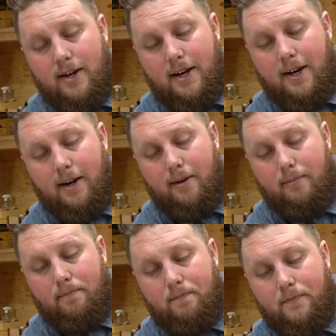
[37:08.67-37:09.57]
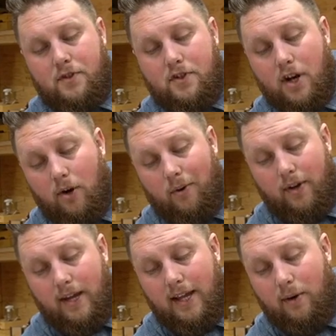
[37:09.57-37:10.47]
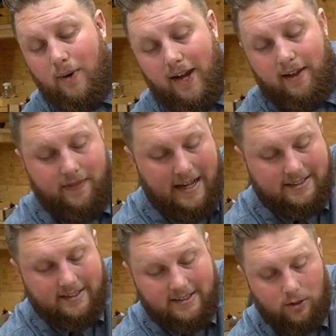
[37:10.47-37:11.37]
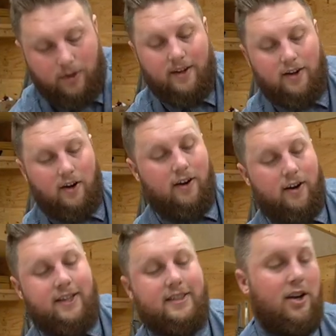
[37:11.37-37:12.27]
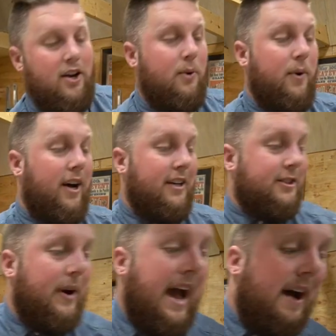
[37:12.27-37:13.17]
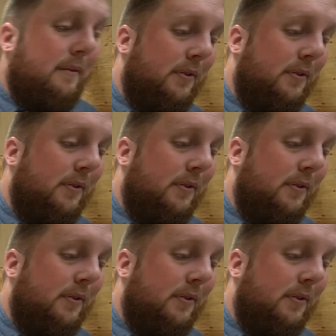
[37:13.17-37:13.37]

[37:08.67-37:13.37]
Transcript: Um, so anyway, that's the story of the harness. We also have